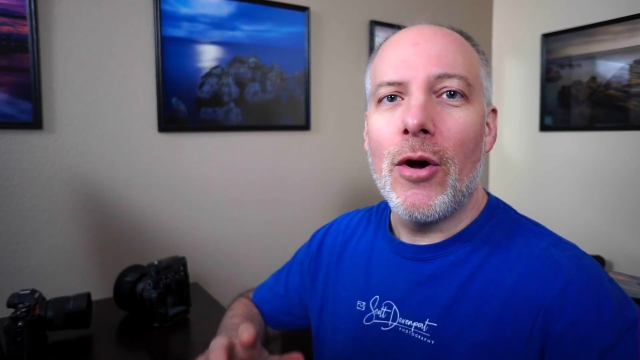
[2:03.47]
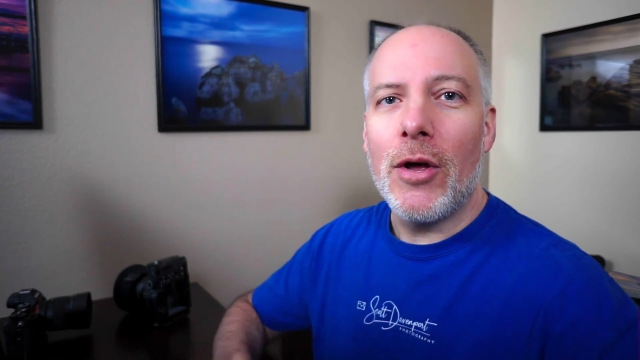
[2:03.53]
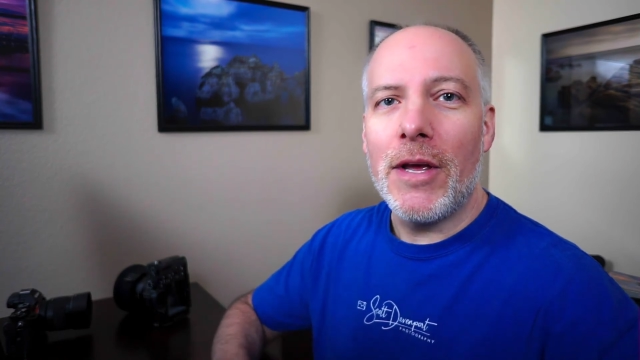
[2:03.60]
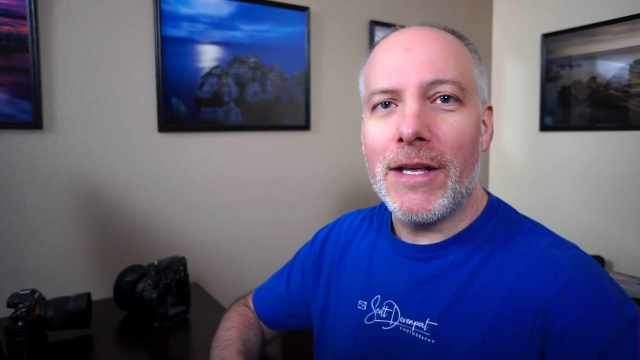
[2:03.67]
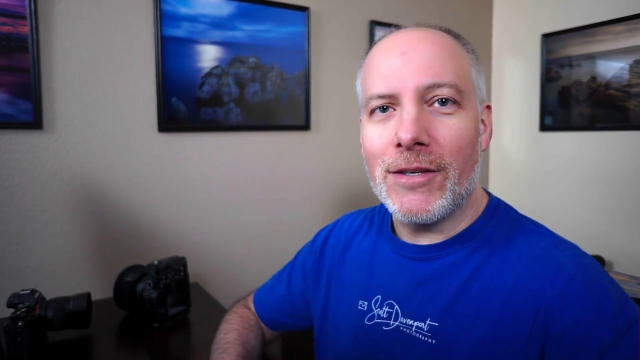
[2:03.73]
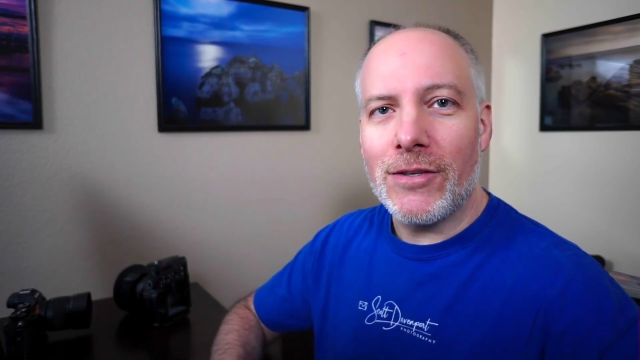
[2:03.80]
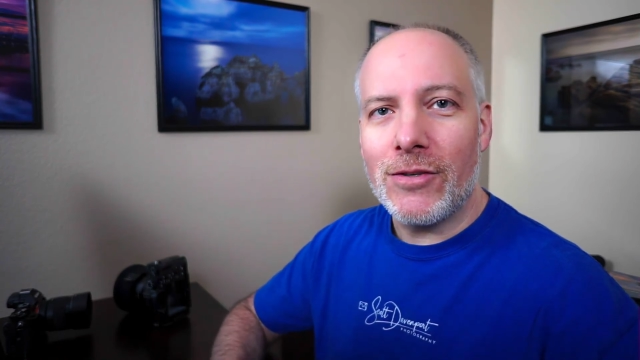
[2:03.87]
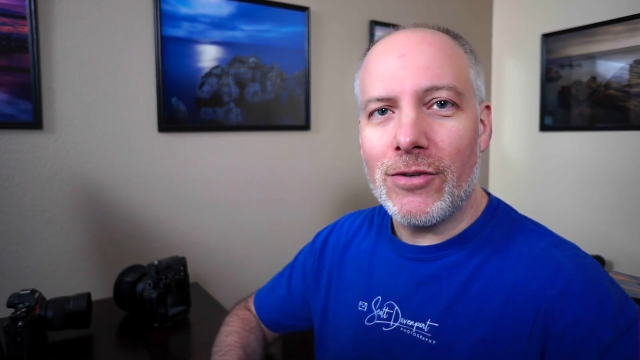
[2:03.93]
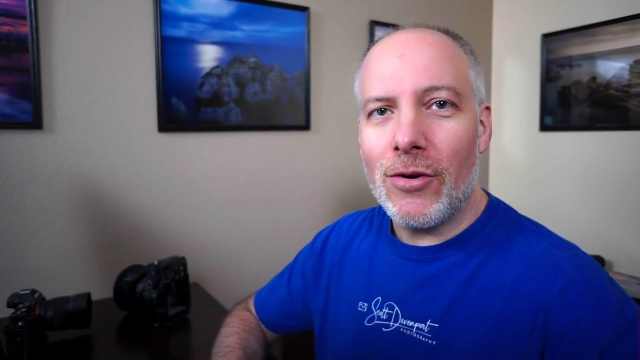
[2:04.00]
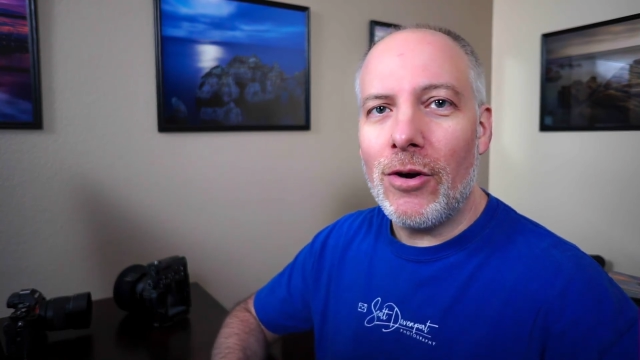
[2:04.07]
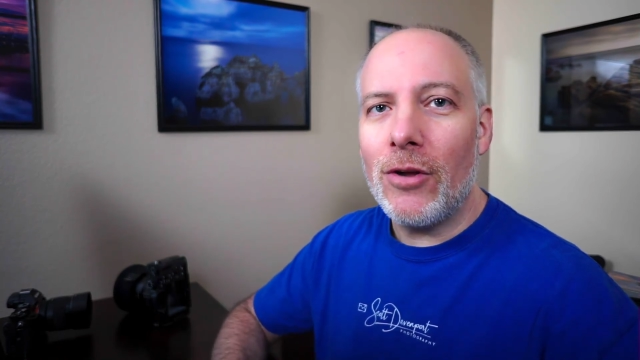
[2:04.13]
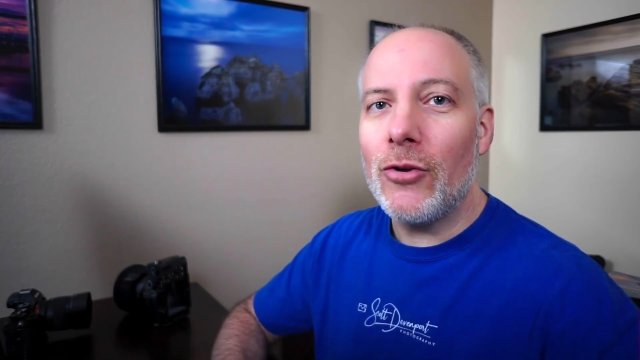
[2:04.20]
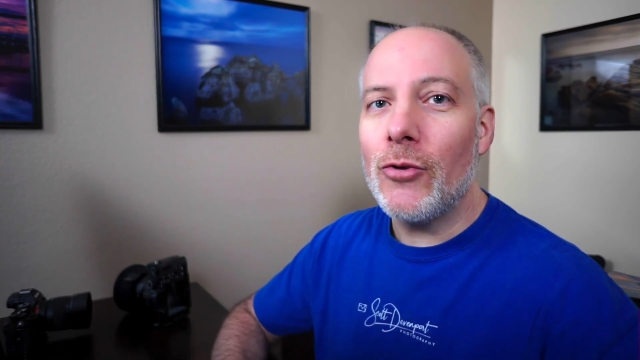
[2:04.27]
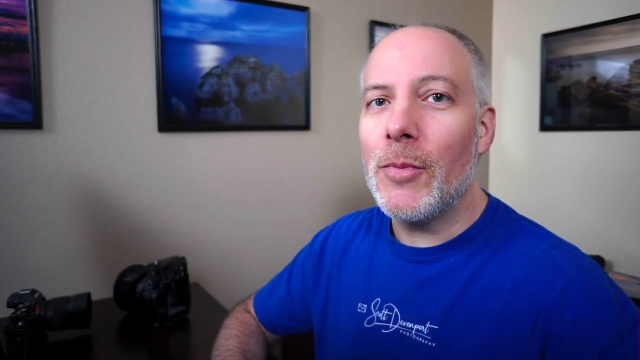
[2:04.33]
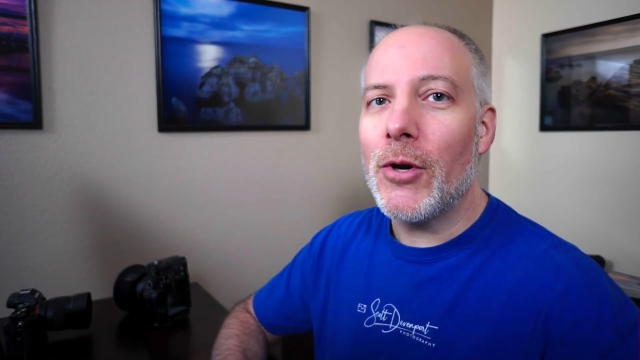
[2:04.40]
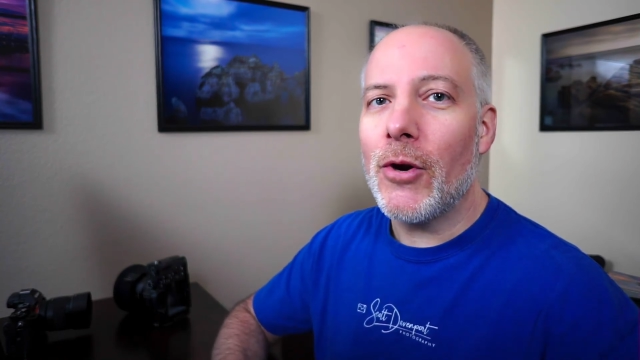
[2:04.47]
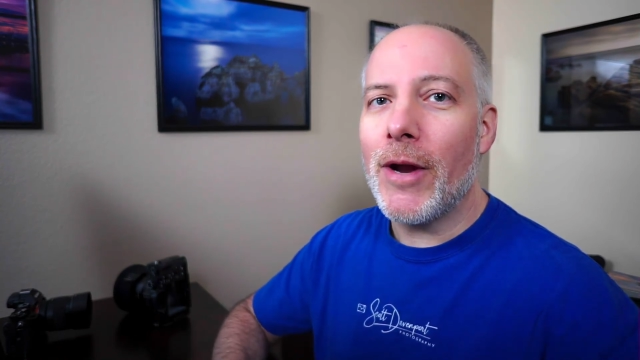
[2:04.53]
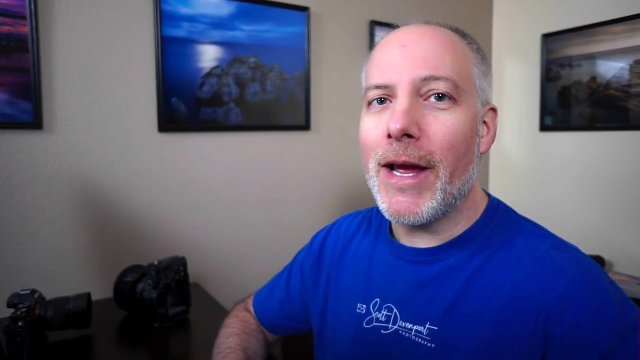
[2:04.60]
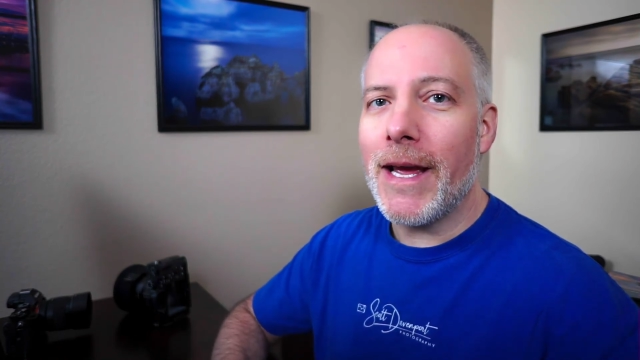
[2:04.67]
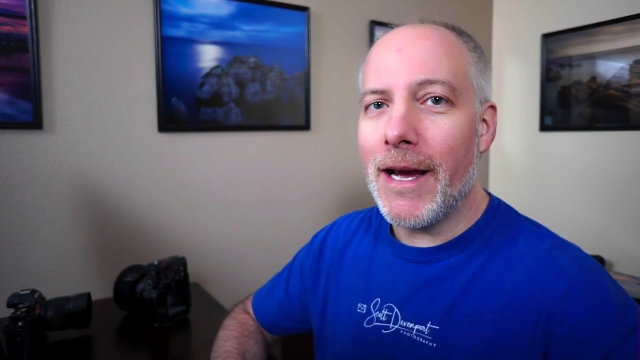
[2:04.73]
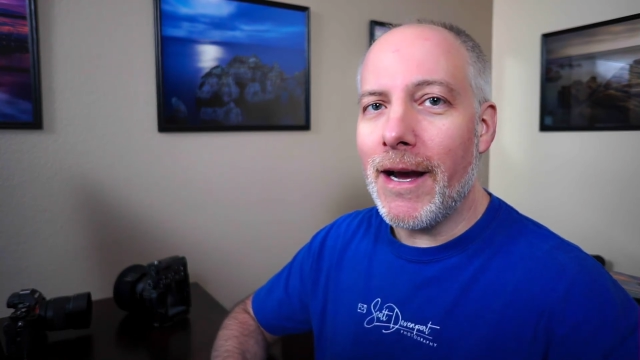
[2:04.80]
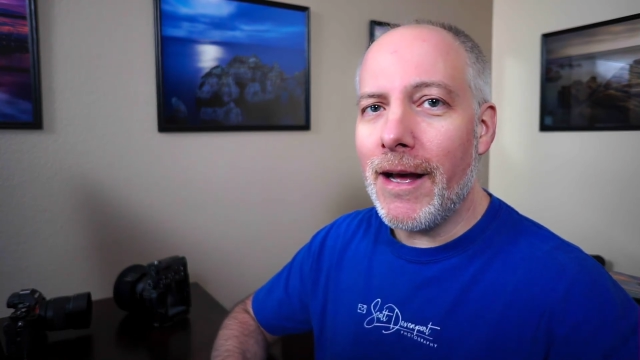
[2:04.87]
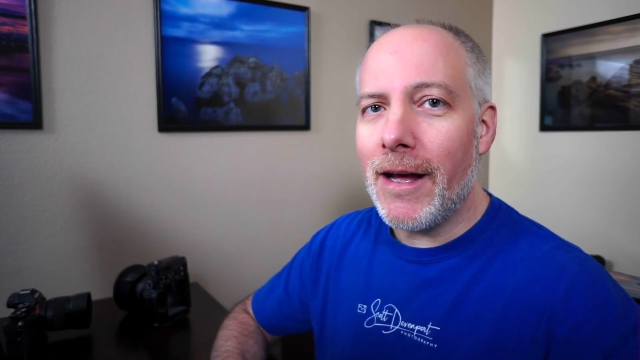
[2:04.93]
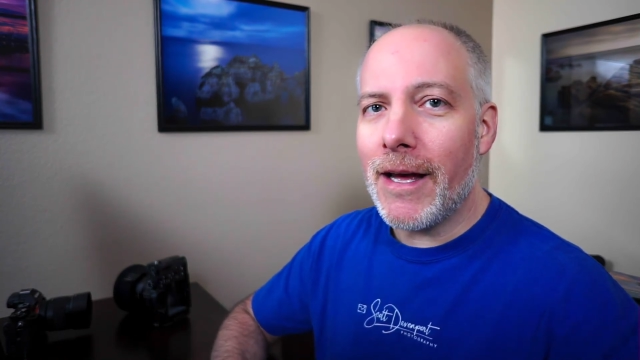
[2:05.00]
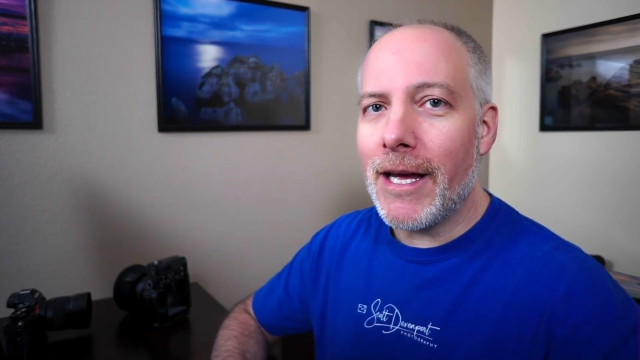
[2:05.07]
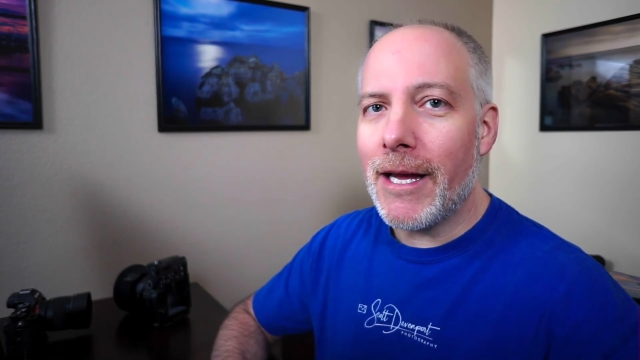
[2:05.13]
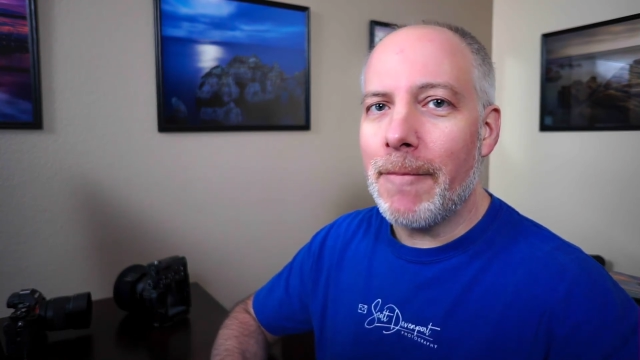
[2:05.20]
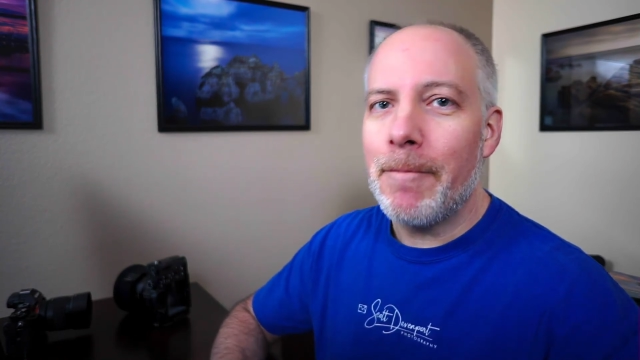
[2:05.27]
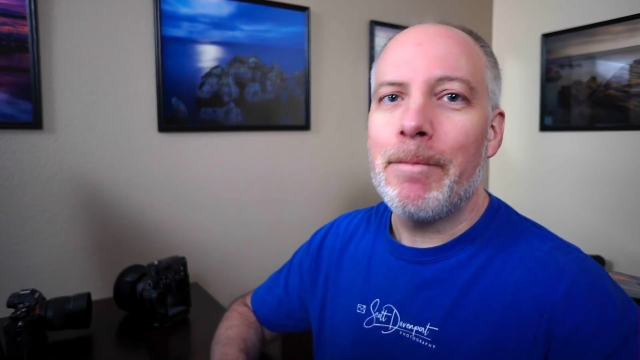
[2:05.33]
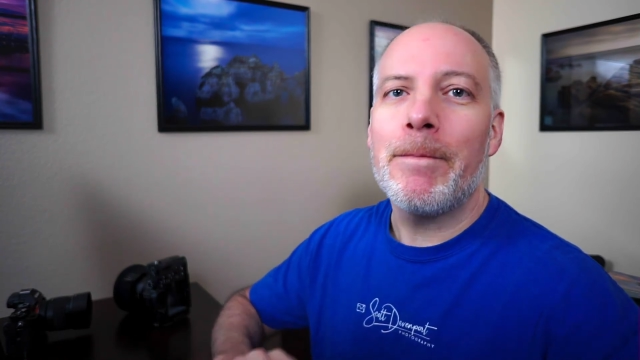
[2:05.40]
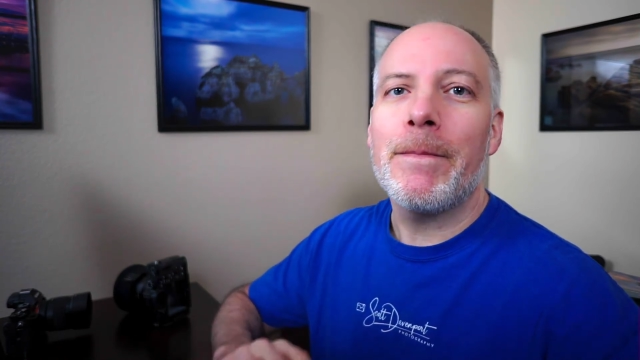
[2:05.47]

Install Luminar AI